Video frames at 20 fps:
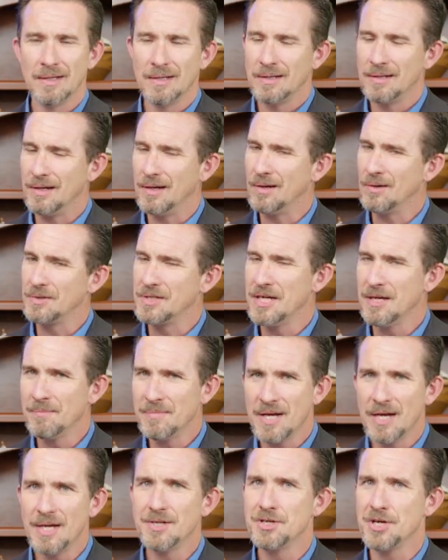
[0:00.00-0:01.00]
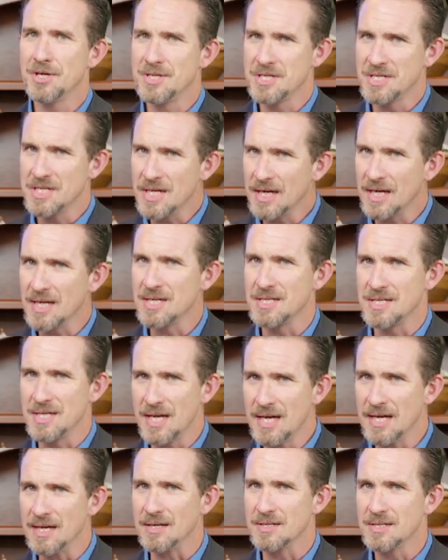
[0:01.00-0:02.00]
No, temptation still
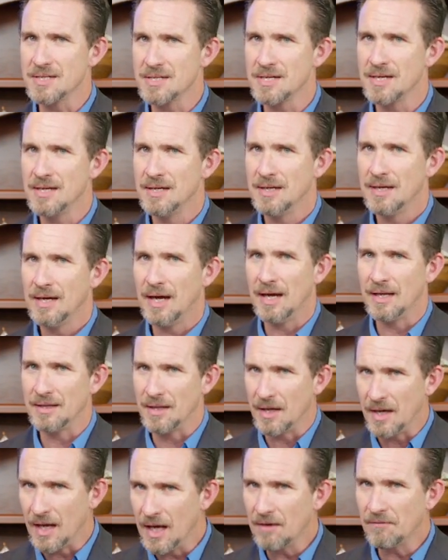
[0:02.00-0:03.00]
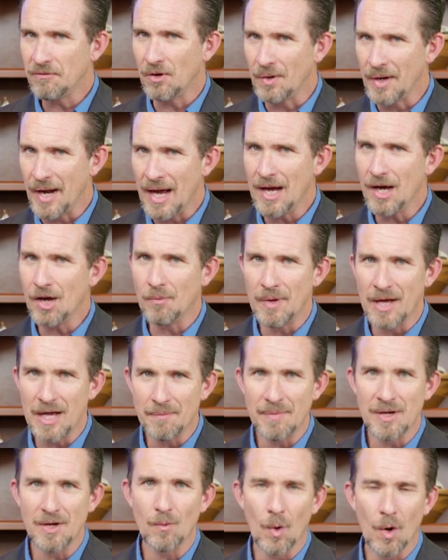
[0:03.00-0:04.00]
exists, and the devil now may
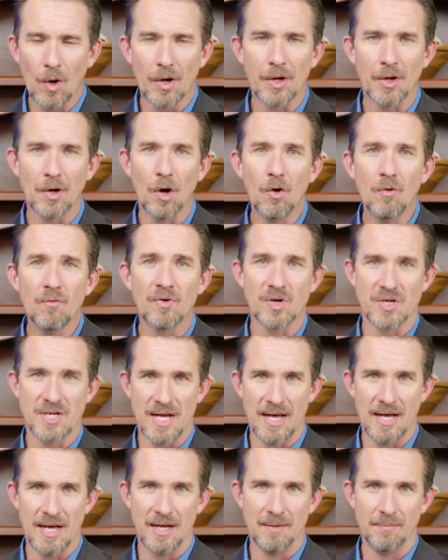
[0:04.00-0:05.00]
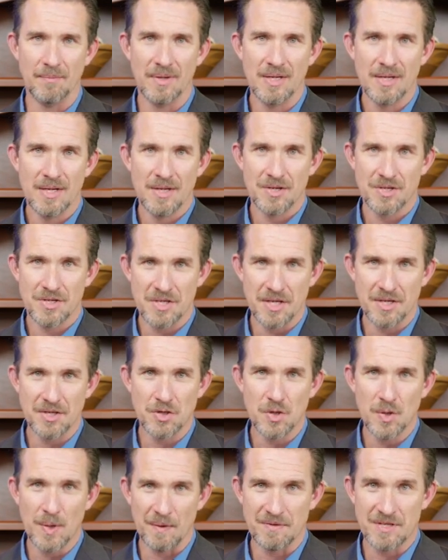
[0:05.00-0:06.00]
be working overtime. Since
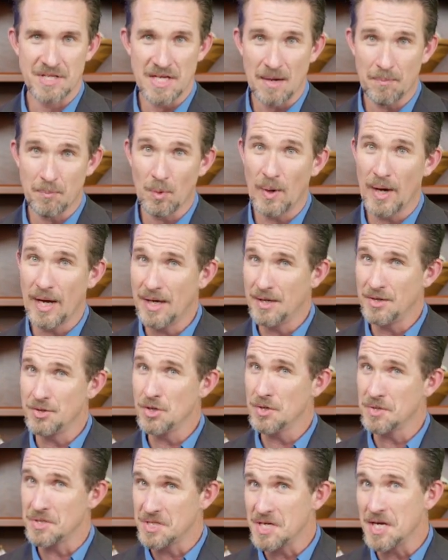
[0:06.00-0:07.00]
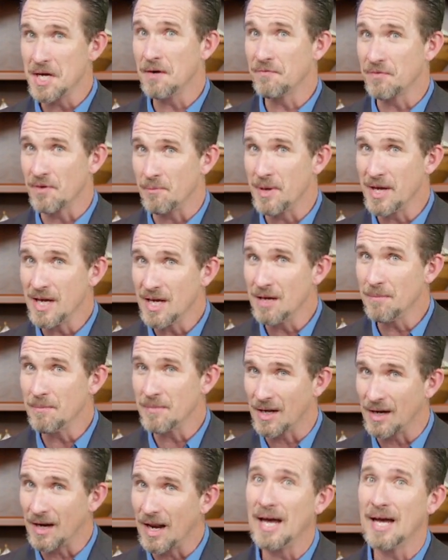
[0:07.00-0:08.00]
you have separated yourself from him and
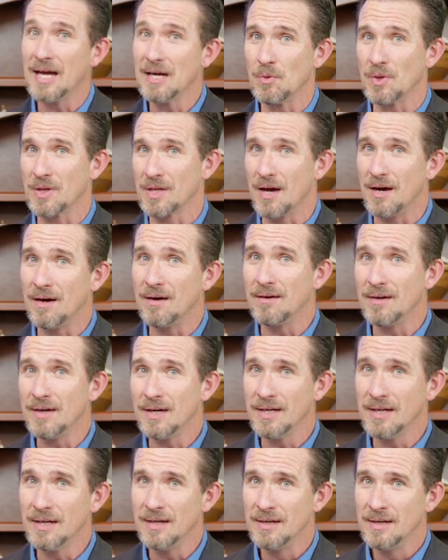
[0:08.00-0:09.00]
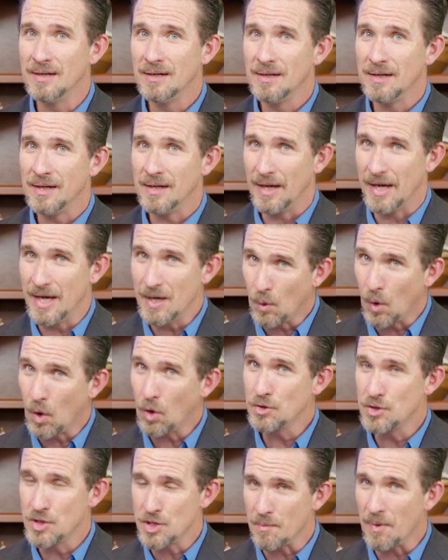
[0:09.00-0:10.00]
aligned with God, he
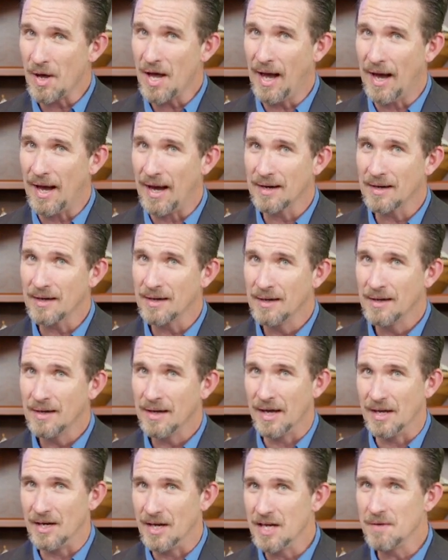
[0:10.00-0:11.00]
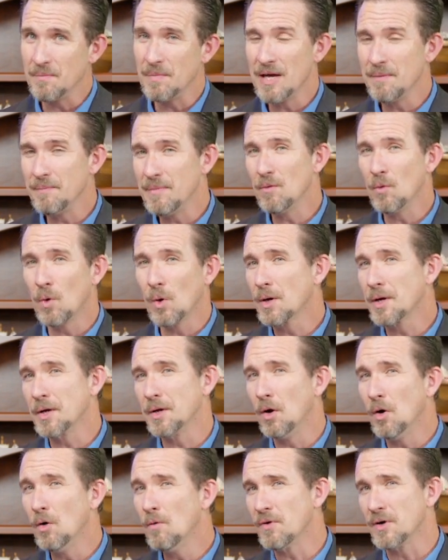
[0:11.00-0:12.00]
wants you back, and he may be working
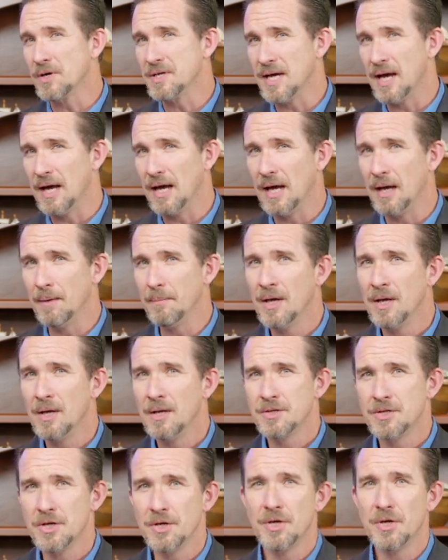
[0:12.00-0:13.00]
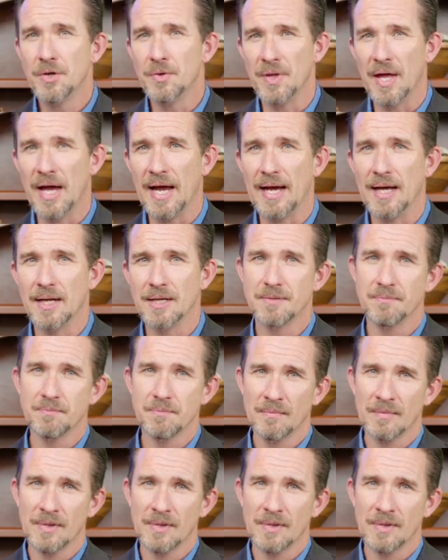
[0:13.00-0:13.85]
overtime to do that.